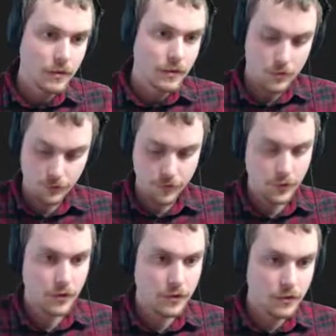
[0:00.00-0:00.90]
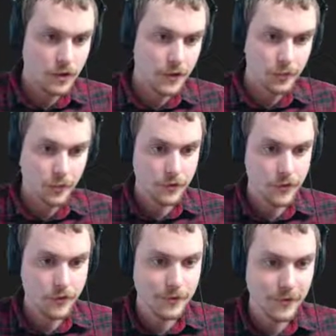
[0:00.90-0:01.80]
Hopefully you guys weren't
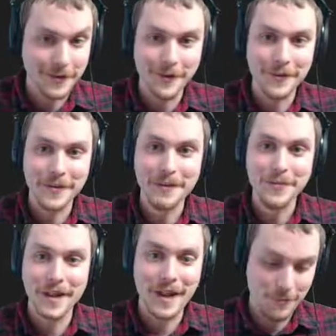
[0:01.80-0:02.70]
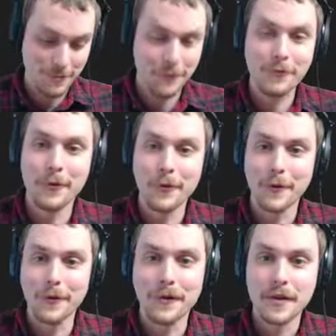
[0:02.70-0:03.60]
uh, set on the names I had
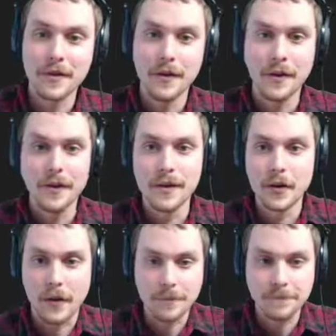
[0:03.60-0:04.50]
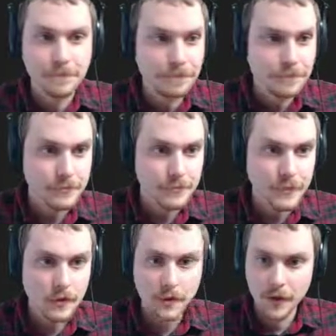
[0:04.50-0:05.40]
before. Okay.
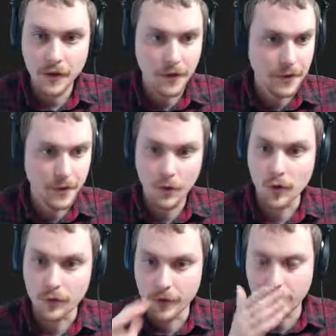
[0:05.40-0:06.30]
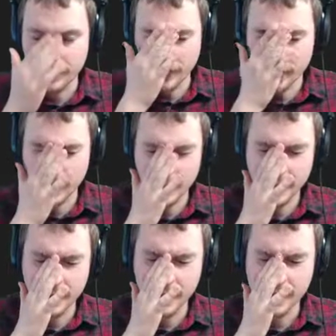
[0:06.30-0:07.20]
Uh, okay, so the next thing